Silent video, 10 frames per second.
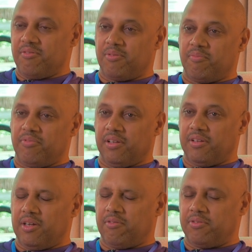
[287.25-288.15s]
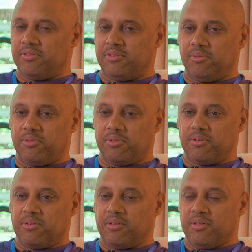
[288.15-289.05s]
from Philadelphia,
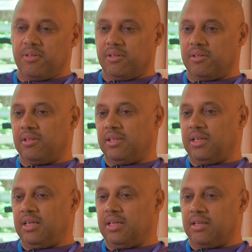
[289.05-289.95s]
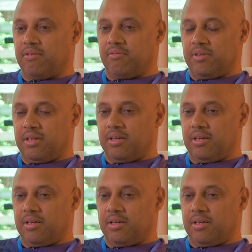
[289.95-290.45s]
Uther Lee and